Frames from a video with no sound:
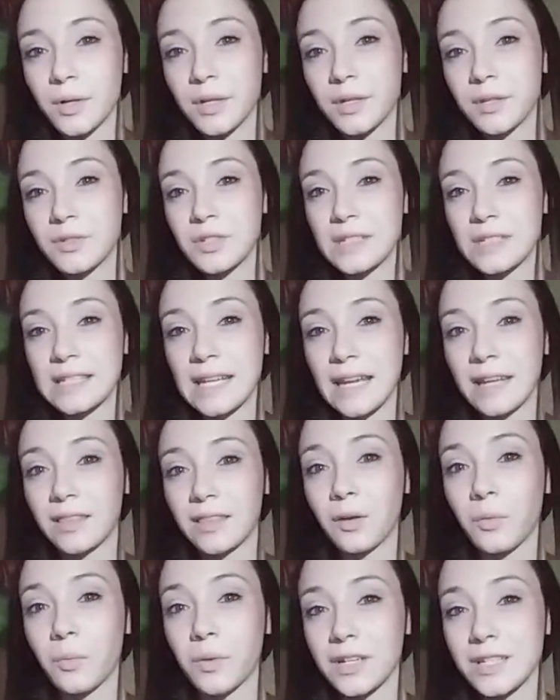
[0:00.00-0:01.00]
do you just take
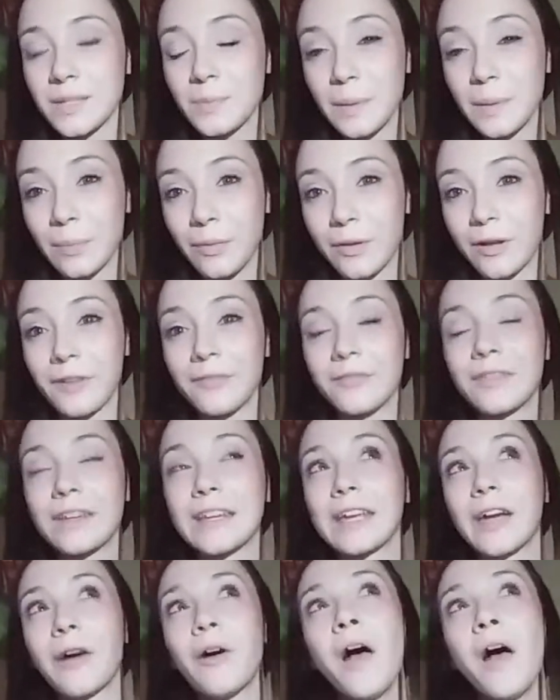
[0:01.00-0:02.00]
the worst people on
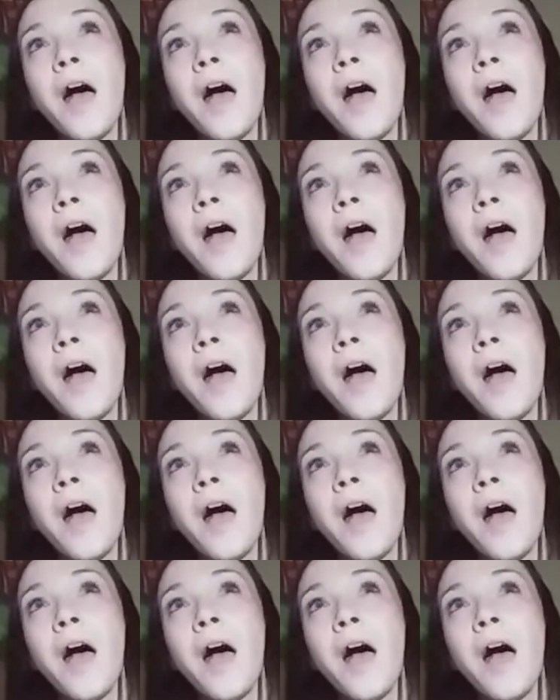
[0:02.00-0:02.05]
video?